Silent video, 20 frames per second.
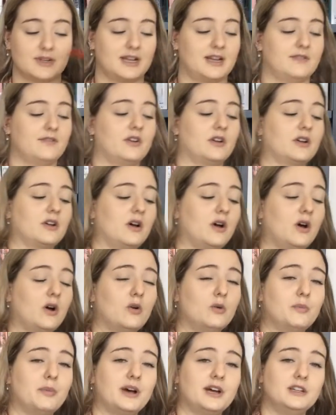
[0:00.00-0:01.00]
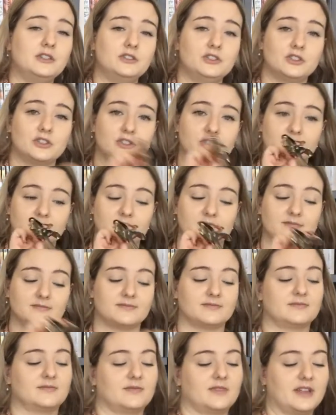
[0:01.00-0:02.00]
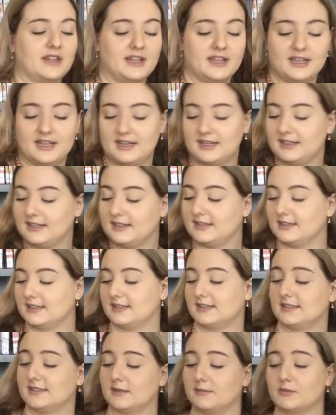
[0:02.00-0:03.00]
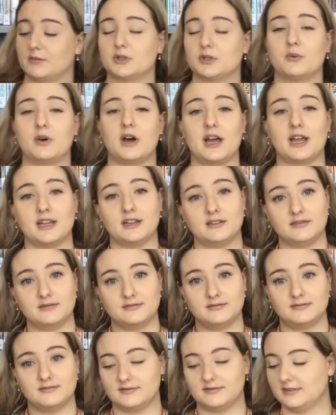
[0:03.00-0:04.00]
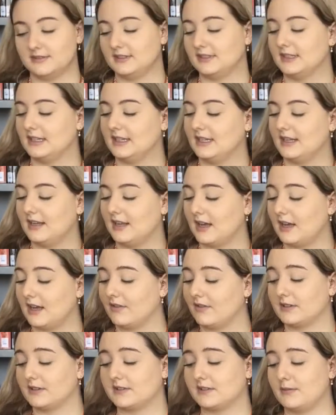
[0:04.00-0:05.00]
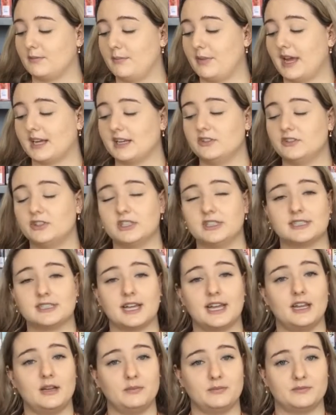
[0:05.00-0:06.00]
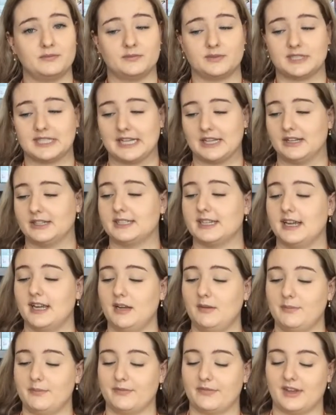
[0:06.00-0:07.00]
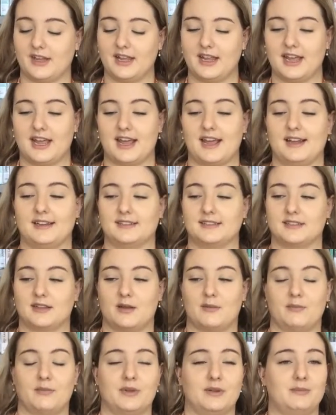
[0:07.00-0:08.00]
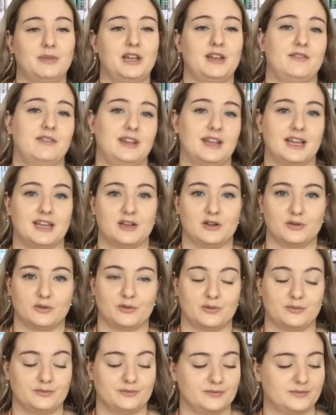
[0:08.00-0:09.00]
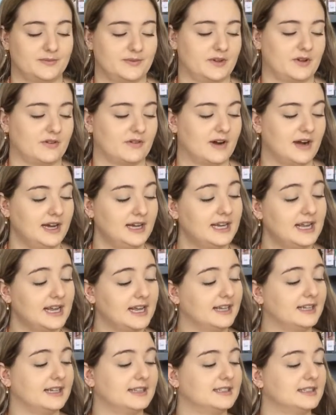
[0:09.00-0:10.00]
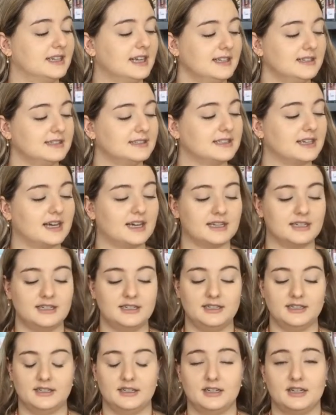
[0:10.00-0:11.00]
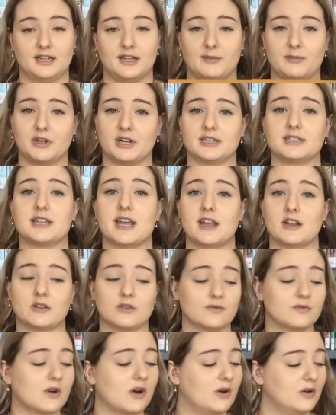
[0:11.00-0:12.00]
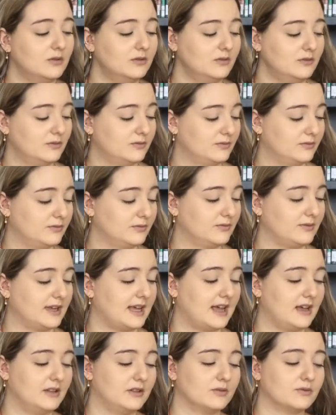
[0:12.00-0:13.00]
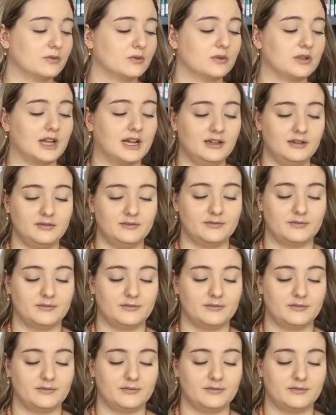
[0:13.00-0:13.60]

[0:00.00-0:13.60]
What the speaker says: I've got a hole punch, some twine, I've got some packaging tape, sellotape, and some PVA glue. Alright, now to get started, I'm going to take the roll and the ruler,